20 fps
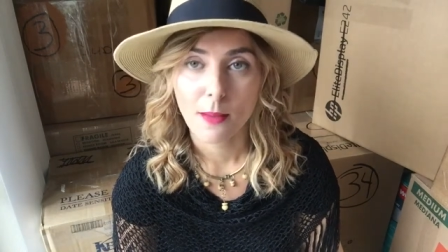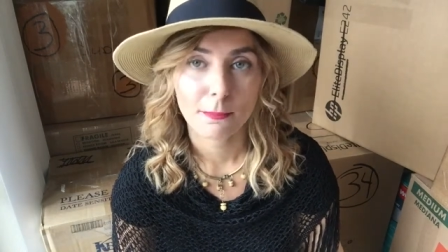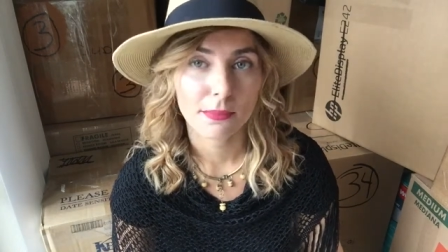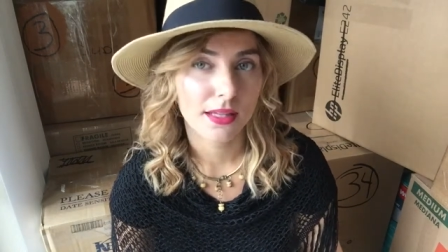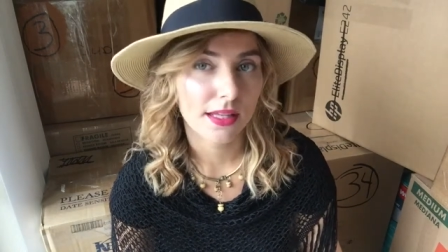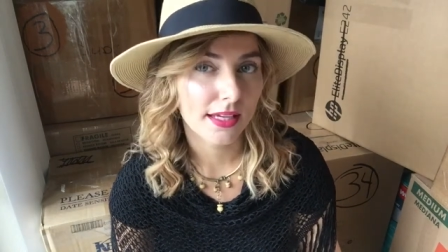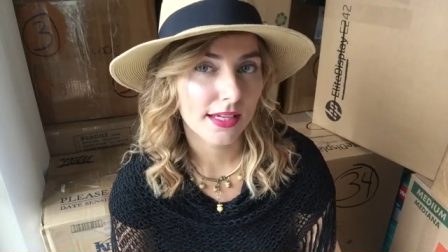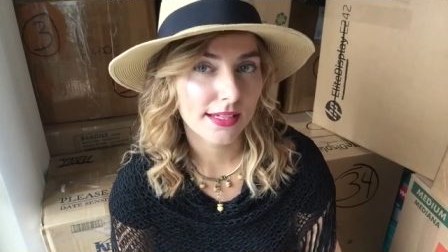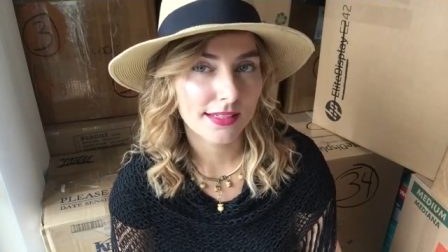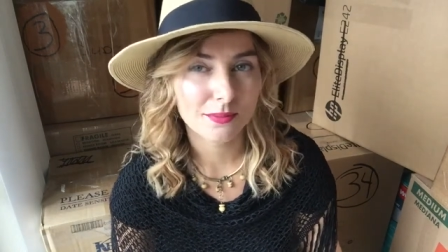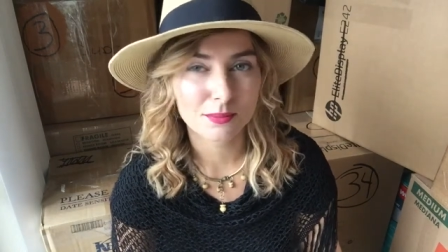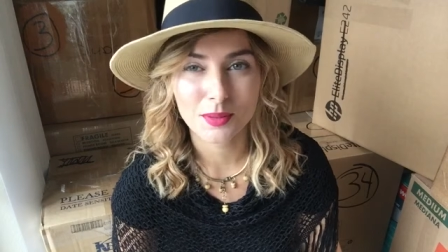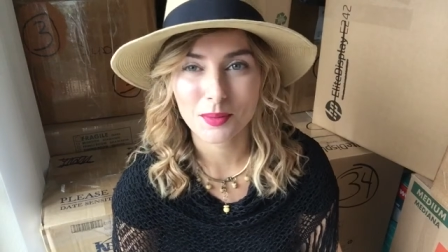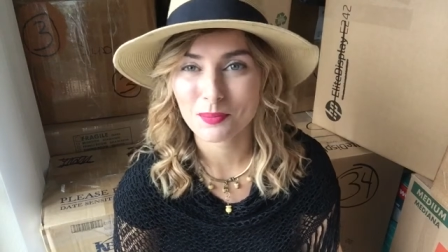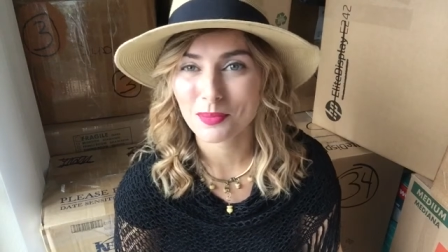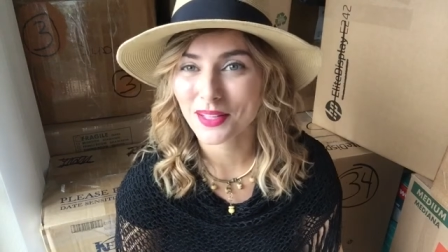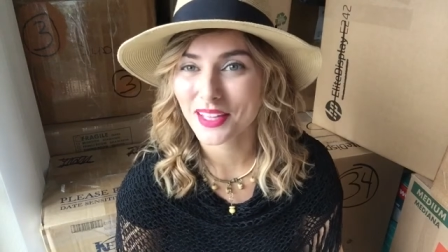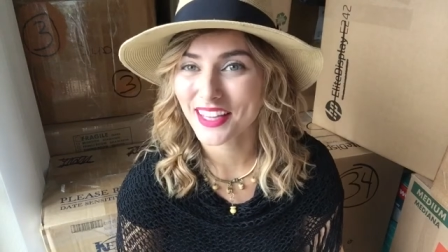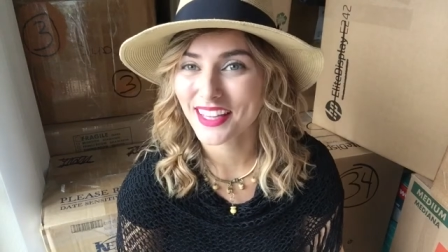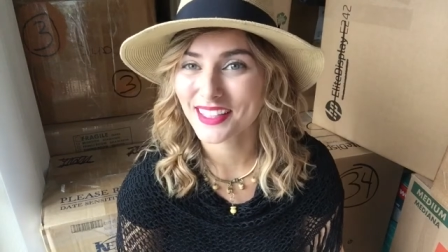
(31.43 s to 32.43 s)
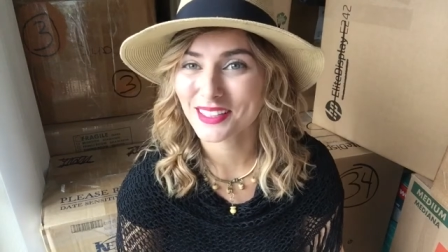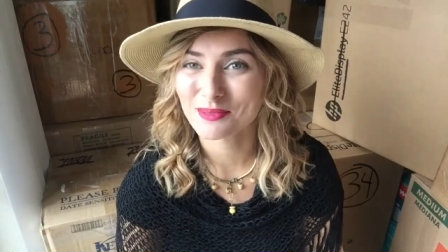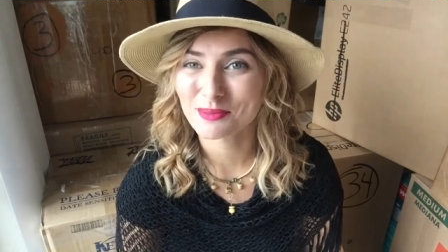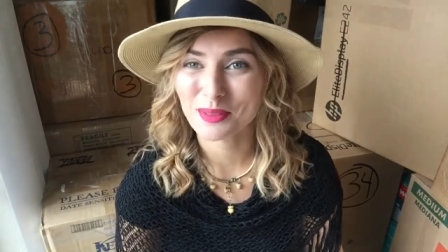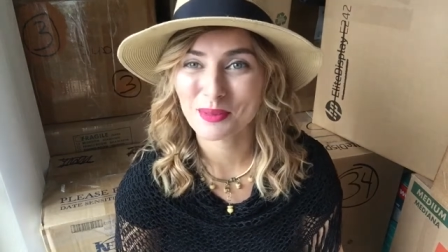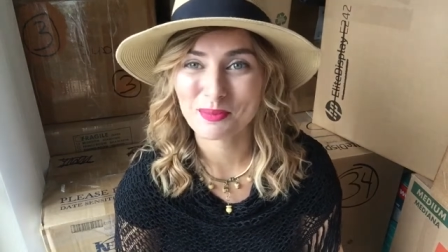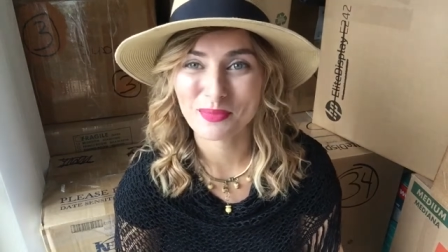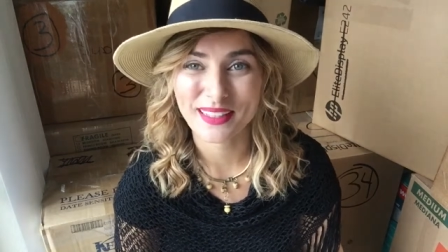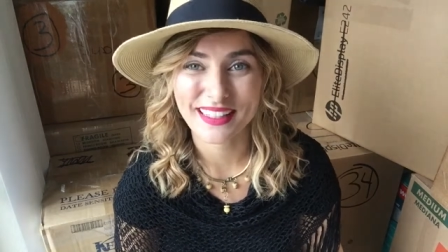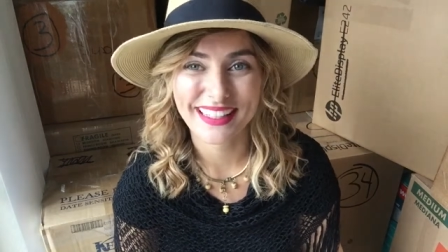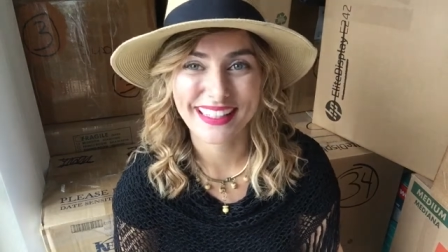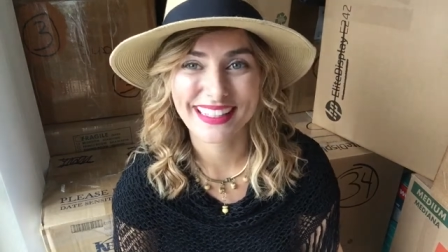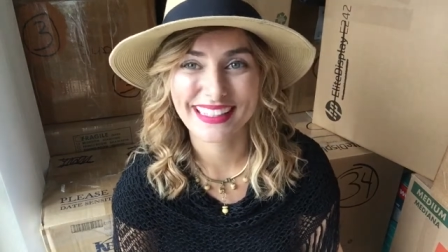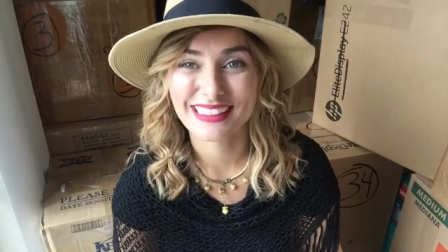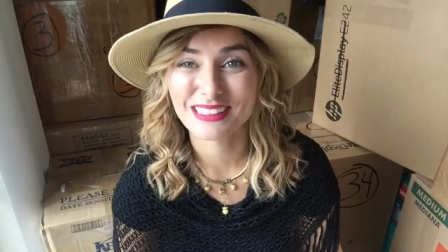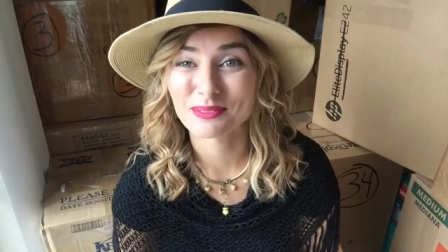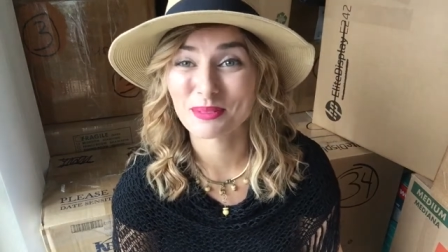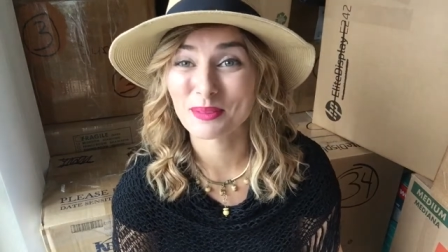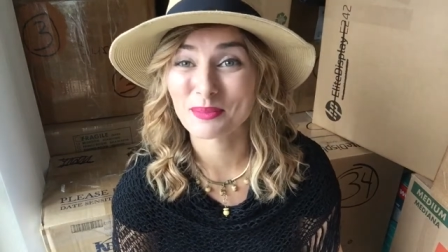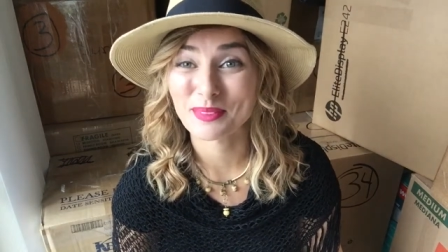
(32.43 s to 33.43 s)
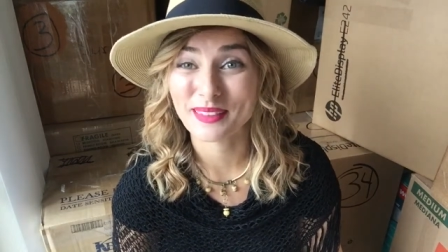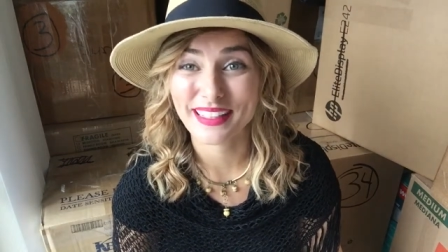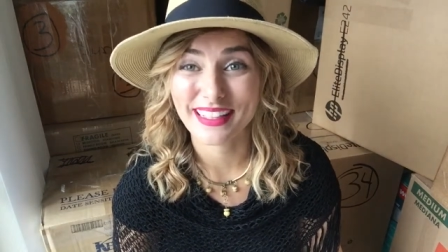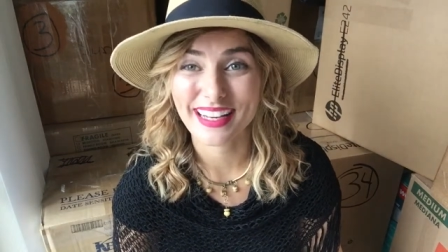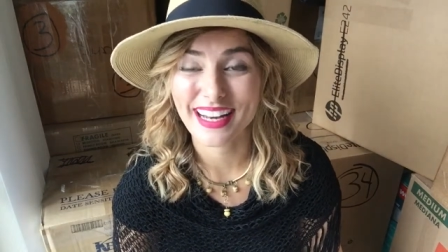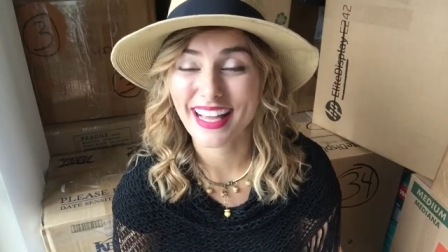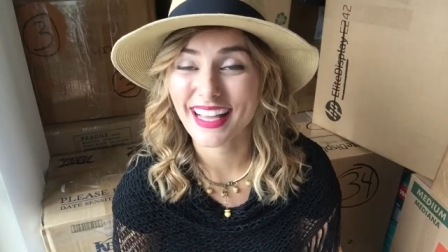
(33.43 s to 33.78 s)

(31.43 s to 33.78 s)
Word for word: Plan, plan, plan, plan, plan, plan, plan.